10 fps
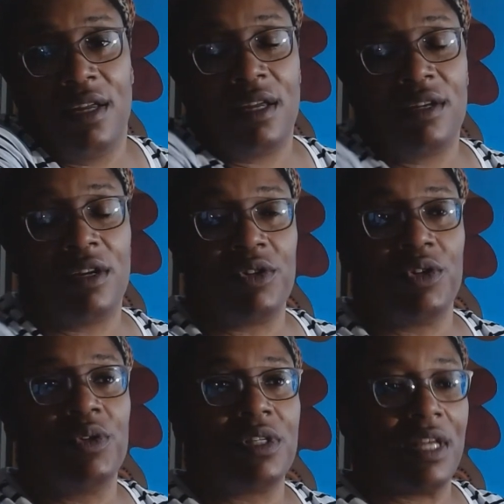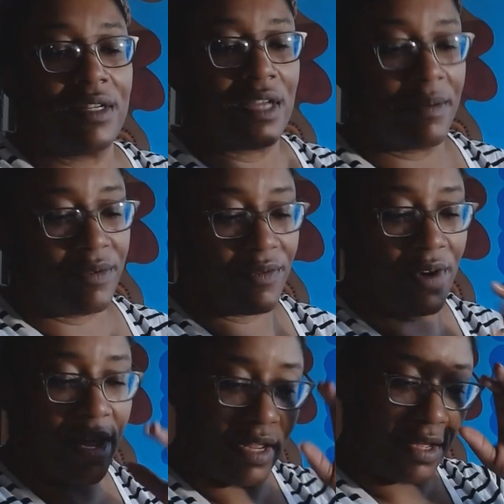you know, usually that type of
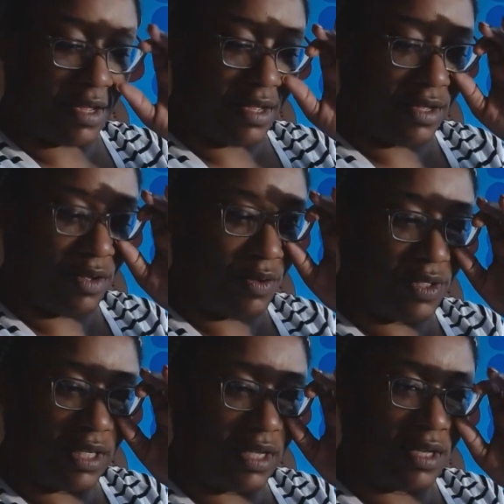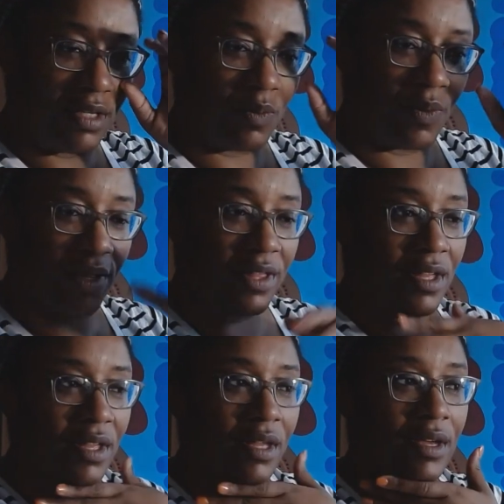writing you see is with
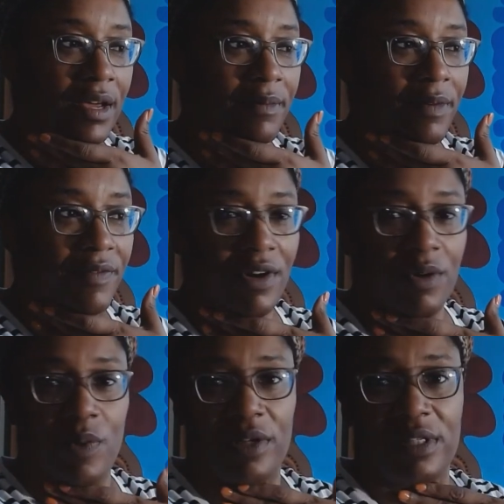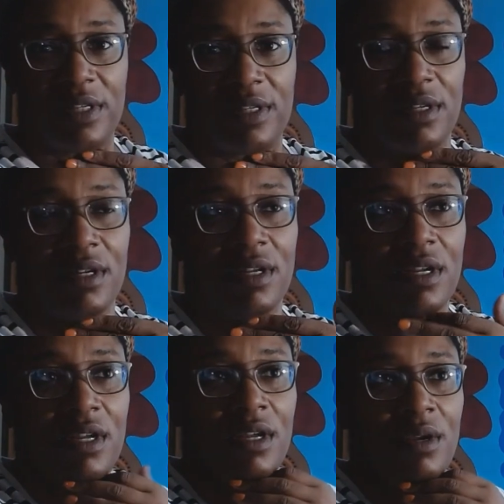a very well-seasoned
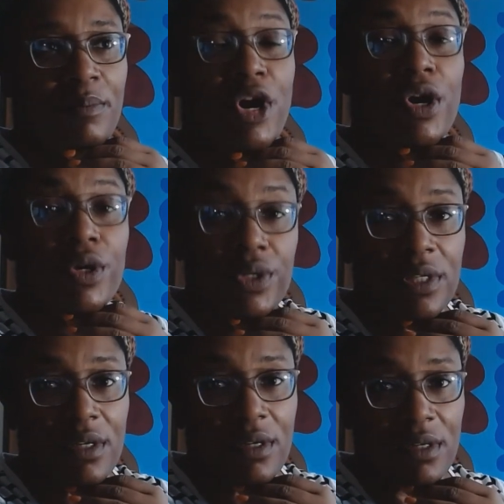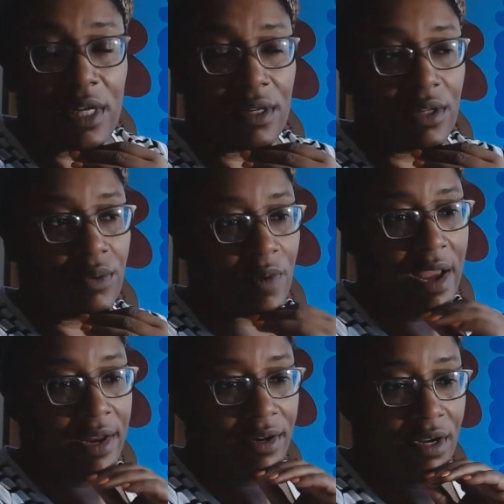person, let alone
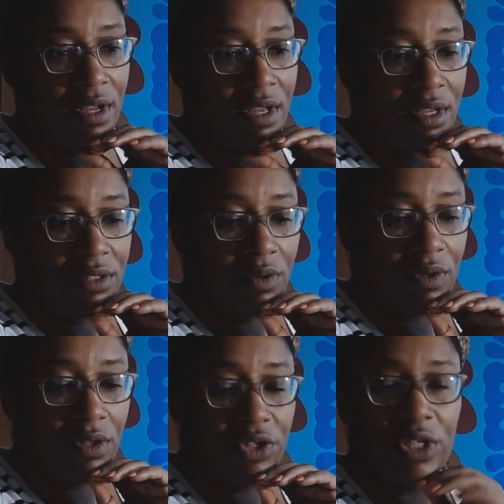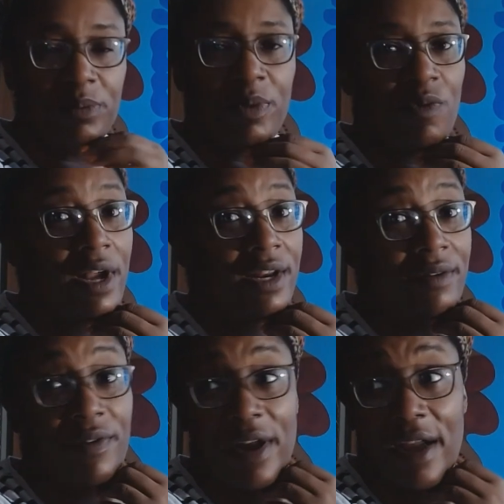writer. So either she's been writing
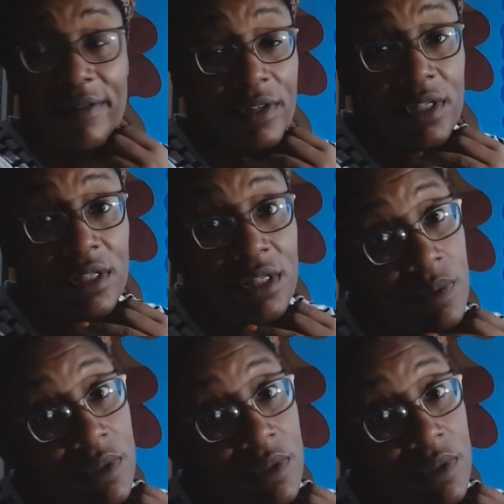forever, since she was